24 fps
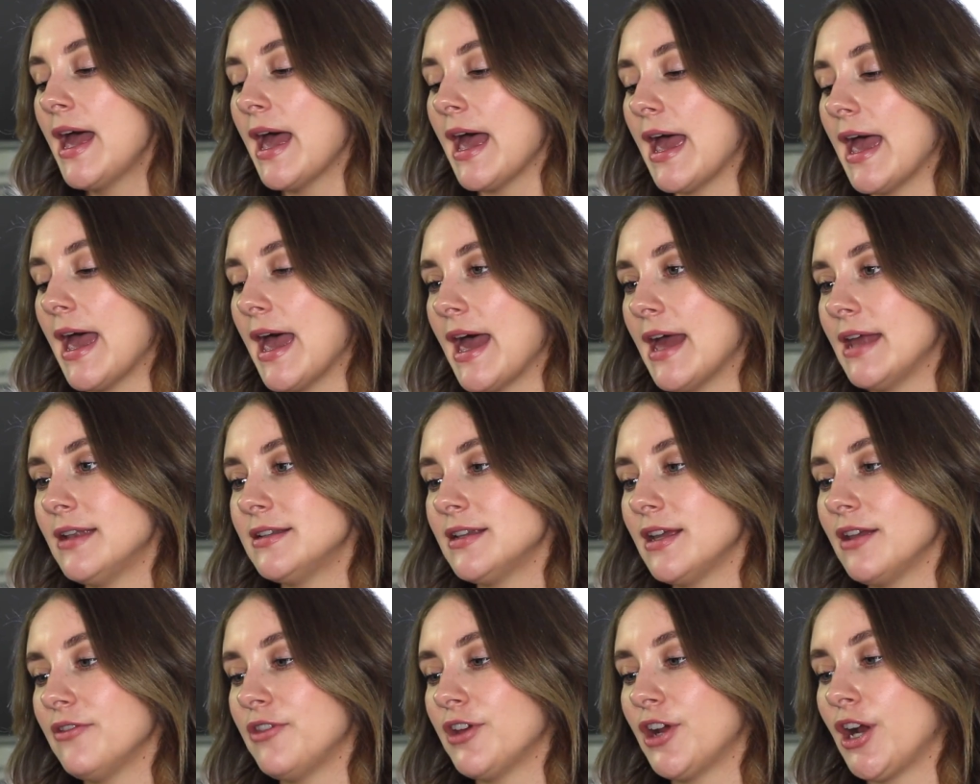
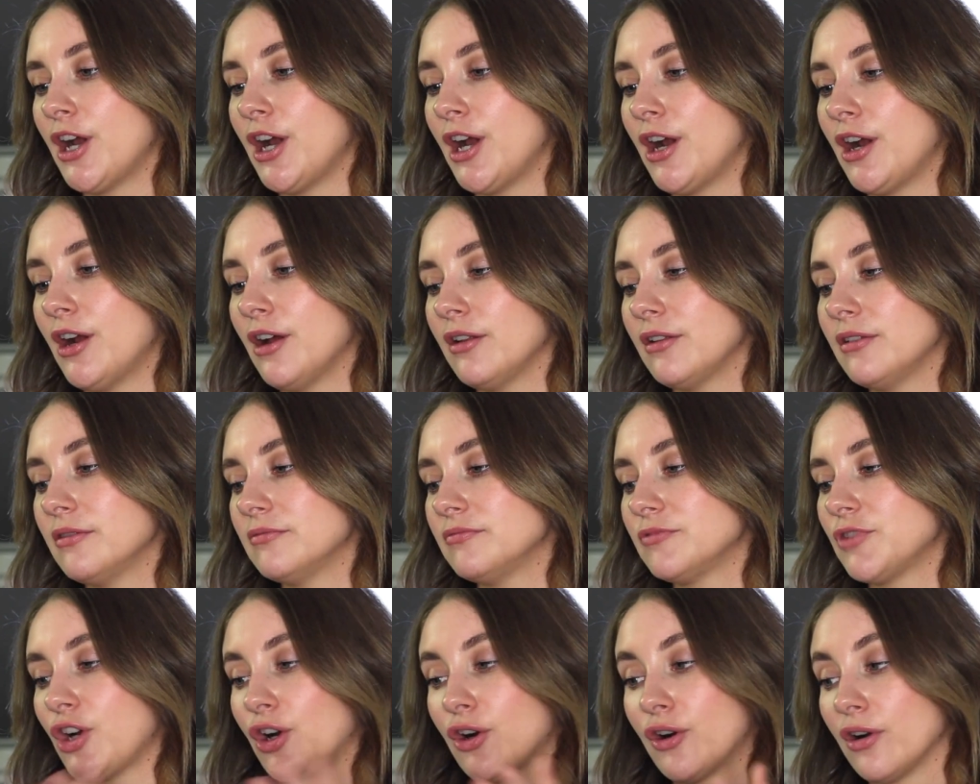and they're
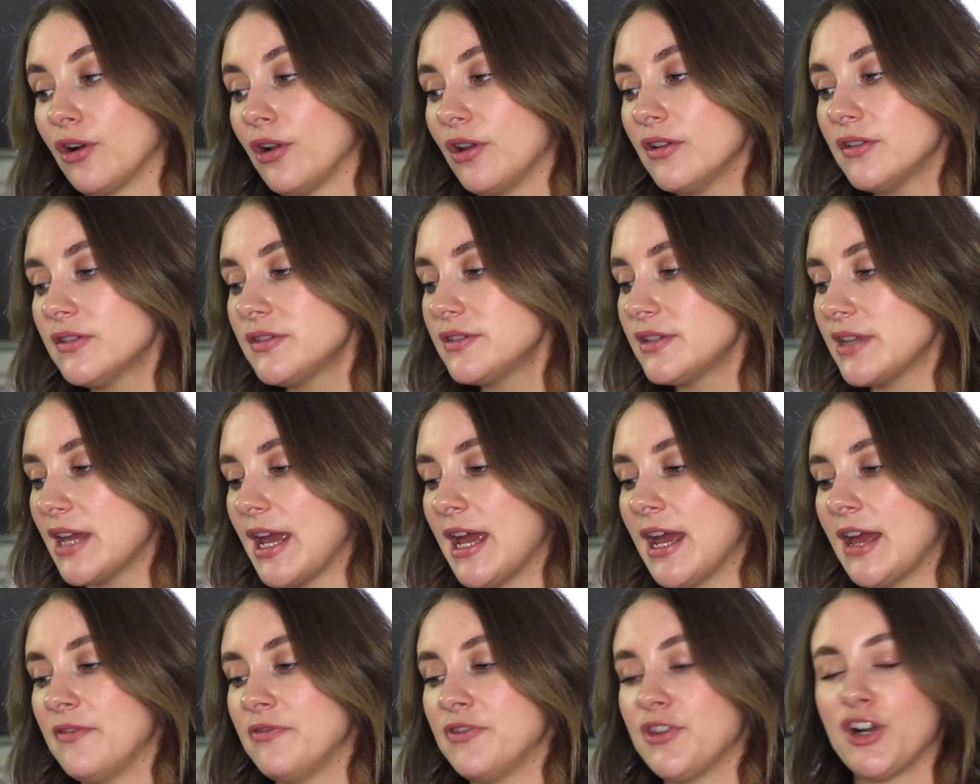girls
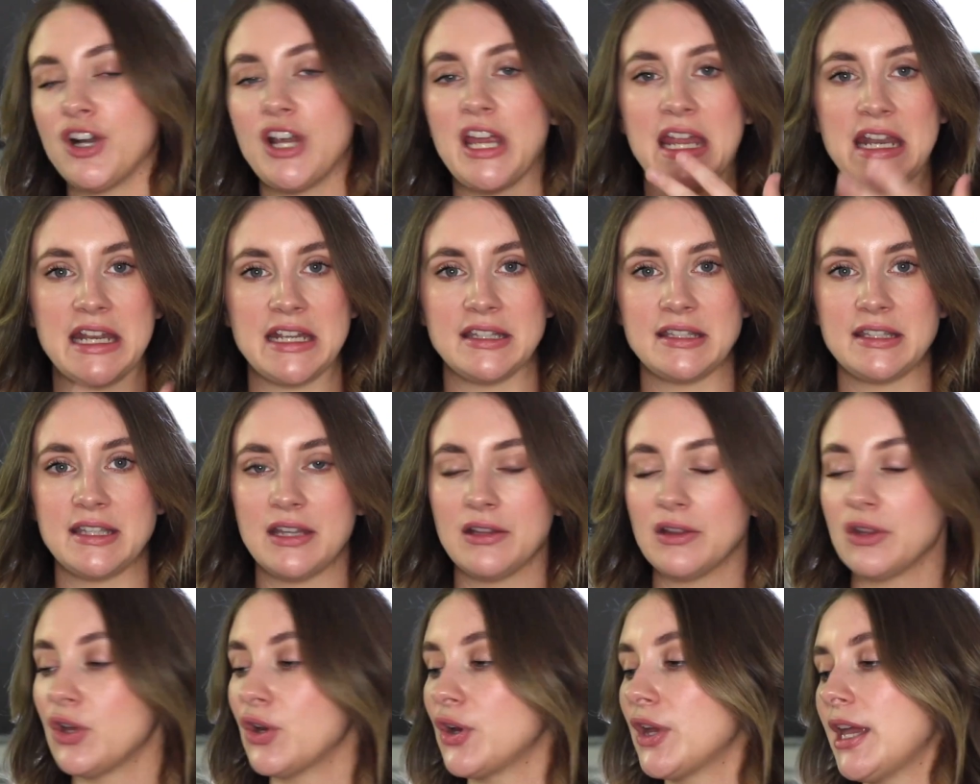and they're
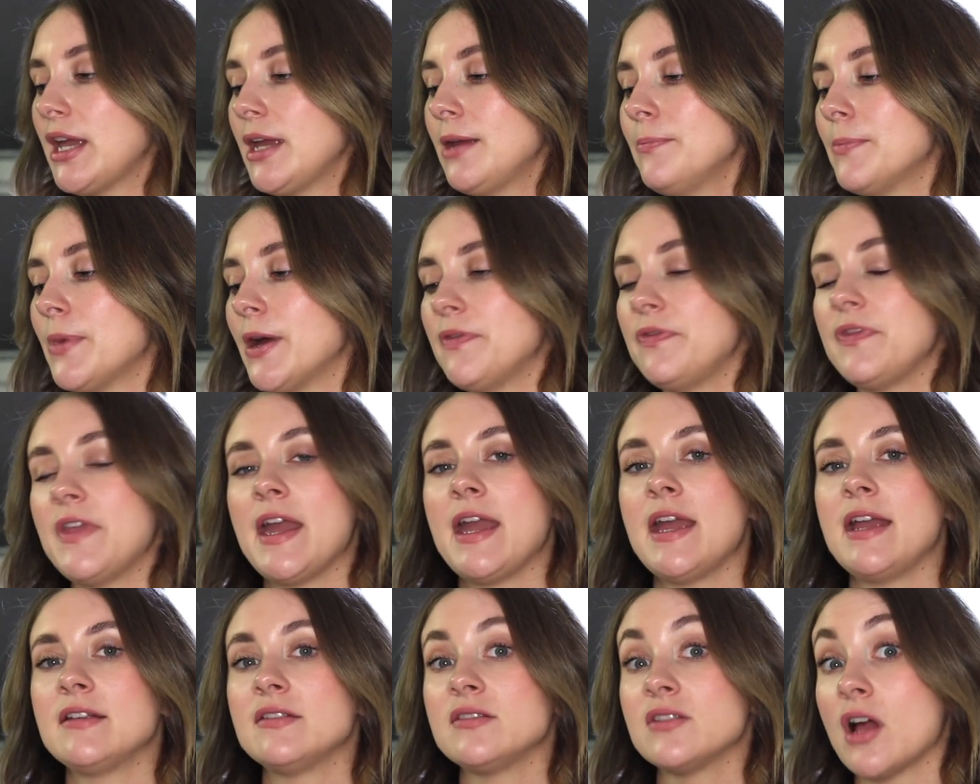innocent looking, but
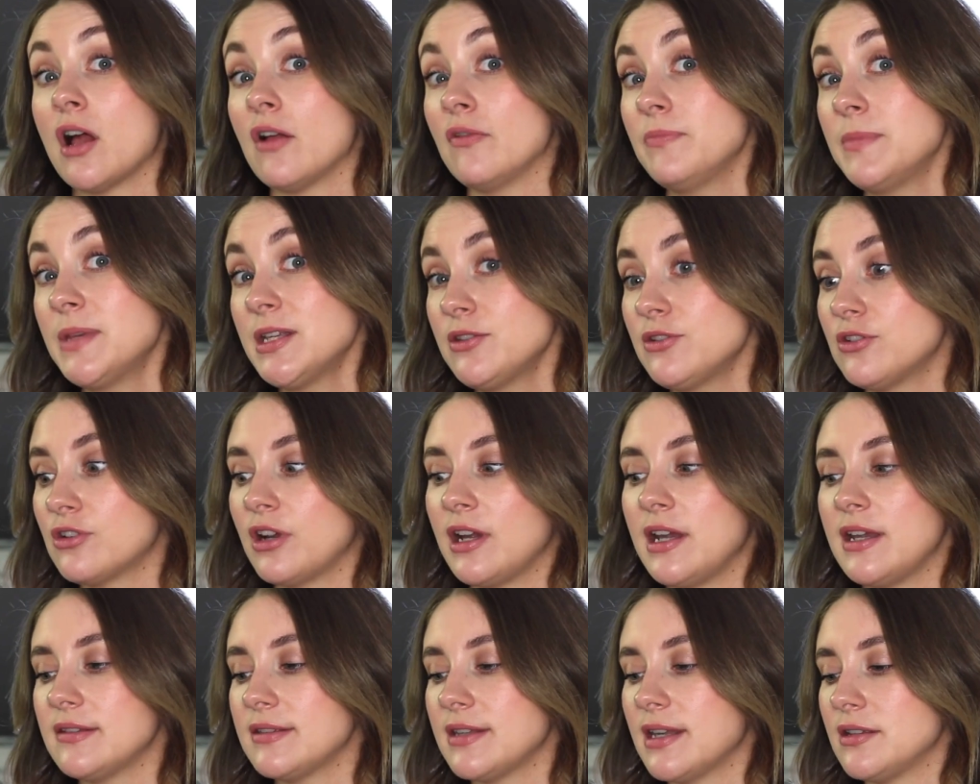they solve mysteries.